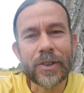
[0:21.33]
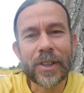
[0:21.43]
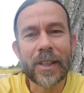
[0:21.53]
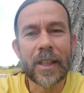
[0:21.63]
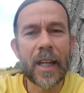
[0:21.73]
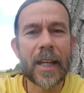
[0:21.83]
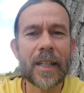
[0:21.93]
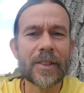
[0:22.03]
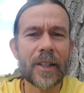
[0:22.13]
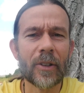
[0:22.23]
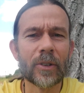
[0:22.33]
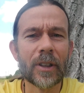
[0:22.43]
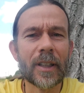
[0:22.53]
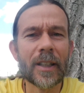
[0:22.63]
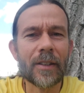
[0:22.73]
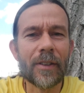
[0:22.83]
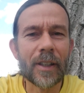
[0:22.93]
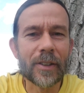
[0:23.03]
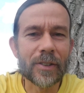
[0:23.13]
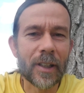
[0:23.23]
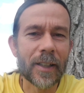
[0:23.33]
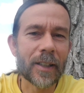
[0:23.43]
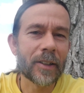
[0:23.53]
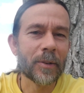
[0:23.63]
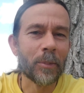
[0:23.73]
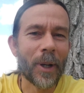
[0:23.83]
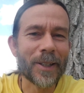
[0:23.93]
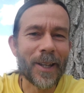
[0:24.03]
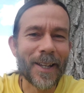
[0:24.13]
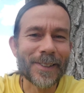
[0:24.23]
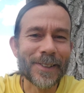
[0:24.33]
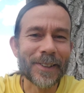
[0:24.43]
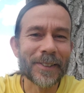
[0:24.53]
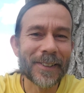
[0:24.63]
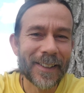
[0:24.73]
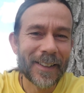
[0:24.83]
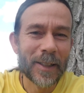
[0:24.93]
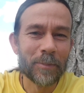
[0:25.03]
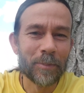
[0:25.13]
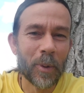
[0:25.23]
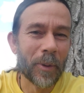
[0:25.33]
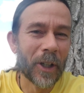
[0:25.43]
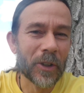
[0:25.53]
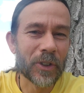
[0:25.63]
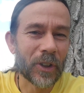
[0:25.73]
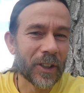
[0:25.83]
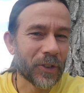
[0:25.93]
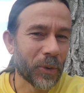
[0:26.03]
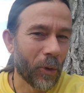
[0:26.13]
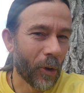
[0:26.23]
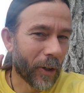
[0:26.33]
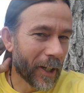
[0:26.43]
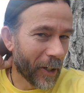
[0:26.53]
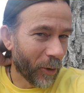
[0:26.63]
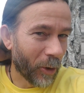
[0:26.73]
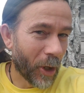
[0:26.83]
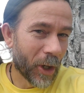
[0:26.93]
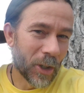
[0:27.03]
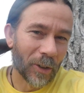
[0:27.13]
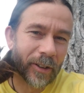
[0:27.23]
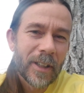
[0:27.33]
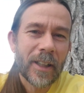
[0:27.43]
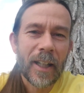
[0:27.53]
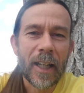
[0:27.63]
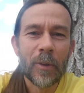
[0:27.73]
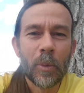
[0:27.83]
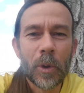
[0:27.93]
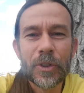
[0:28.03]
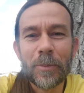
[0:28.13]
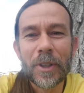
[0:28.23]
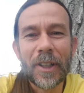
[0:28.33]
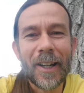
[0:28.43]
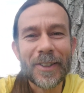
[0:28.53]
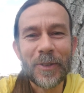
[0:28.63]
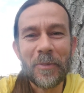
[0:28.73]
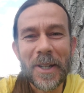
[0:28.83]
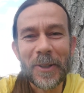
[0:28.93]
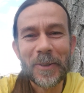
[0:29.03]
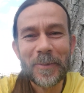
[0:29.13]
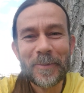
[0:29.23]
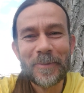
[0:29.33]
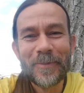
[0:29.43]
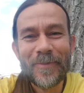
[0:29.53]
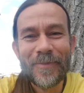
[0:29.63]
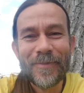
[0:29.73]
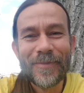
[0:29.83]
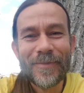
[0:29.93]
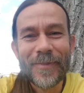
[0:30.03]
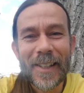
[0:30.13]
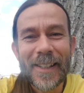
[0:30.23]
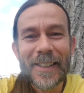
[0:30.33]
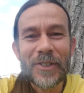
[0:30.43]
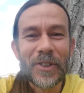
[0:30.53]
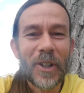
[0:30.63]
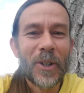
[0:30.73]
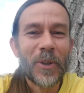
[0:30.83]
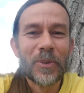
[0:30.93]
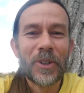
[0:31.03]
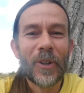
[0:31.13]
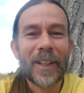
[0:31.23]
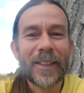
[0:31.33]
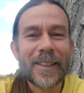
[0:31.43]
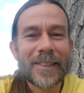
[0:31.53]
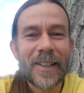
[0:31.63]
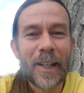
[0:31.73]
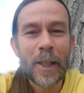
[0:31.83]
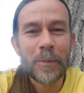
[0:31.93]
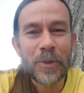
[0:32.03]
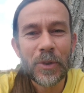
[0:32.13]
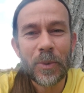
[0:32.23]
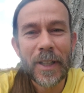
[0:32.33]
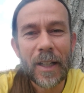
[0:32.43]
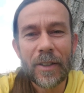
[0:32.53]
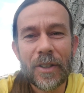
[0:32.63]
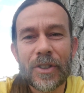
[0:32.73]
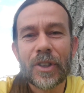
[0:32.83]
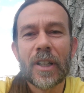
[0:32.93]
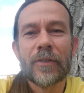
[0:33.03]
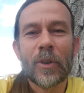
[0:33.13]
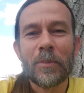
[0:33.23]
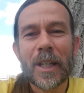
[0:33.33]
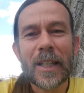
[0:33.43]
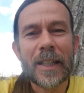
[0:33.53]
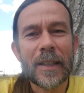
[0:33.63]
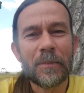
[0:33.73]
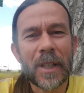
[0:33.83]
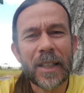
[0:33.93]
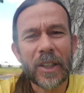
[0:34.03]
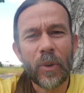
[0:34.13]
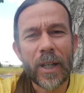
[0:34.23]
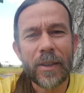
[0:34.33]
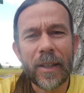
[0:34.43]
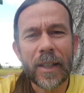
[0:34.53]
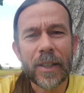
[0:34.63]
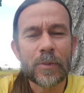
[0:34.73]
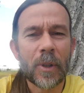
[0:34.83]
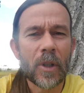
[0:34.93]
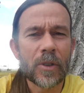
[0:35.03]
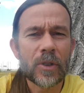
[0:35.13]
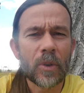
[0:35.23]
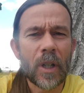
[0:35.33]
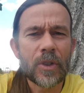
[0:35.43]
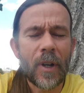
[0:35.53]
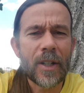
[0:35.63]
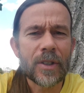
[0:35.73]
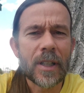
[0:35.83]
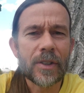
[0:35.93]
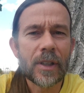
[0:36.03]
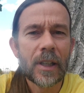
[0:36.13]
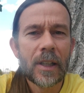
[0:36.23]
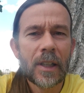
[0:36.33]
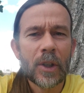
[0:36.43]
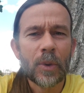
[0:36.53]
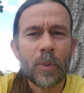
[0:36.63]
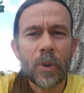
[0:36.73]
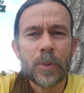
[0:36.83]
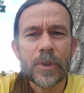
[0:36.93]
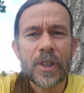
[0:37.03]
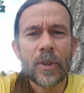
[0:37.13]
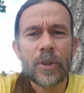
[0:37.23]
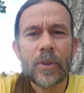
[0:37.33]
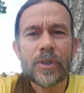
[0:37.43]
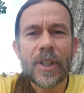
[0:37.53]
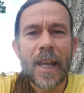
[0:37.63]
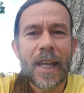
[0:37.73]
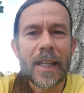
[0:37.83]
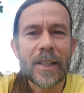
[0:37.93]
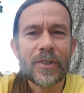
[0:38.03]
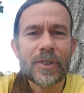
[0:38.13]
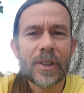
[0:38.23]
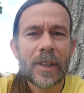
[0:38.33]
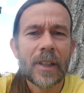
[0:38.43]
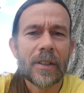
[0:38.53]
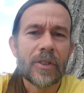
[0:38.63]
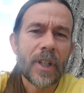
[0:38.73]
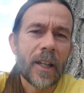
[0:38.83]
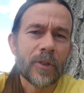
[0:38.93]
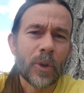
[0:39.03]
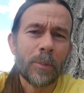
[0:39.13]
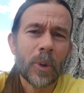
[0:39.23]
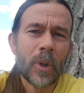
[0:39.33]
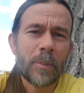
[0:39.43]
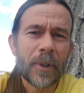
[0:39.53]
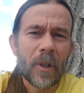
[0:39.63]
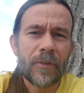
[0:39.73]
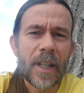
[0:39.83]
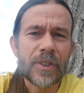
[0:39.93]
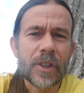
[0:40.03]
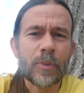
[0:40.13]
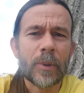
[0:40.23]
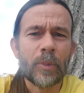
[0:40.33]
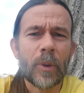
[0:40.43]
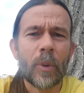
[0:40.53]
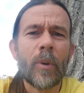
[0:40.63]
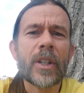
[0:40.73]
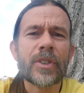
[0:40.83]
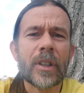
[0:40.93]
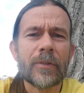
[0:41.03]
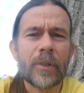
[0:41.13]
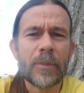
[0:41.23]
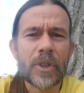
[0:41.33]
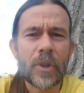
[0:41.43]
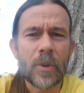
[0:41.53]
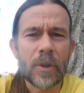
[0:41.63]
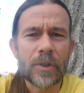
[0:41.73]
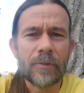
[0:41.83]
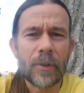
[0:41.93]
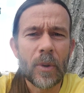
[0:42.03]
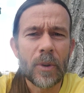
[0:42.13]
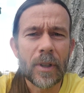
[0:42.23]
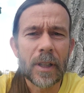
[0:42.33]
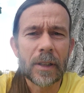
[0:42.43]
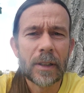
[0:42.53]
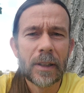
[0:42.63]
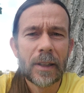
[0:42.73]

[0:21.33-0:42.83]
You see, the 80s heralded in things like breakdancing, but we also got to grow our hair long and worship the gods of metal. So during these times, we got to discover many, many great things, but also great tragedies. The world was introduced to AIDS. The Challenger blew up in our faces when we were watching it from the shores in Florida.